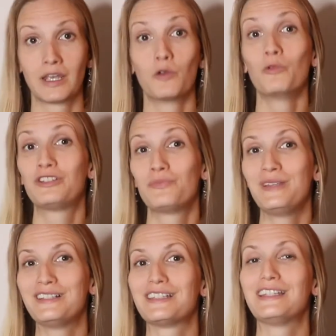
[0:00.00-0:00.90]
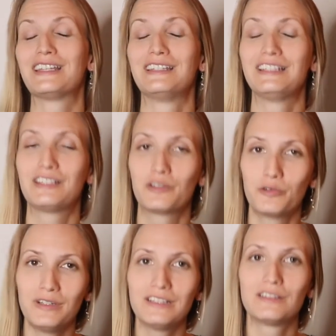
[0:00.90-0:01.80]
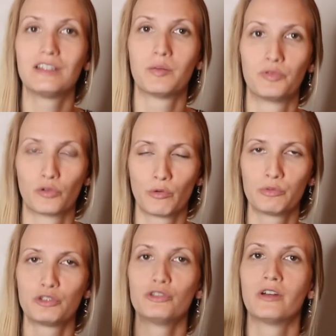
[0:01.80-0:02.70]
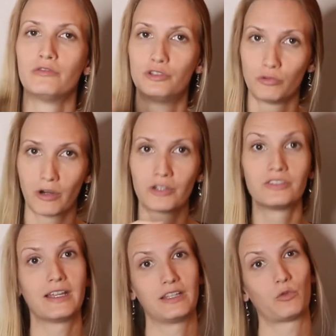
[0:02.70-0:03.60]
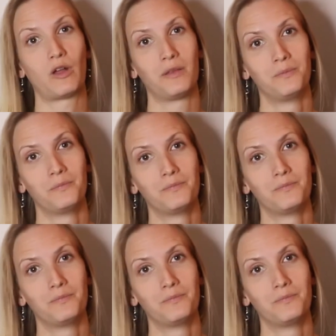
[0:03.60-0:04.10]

which means it can increase the absorption of drugs as well.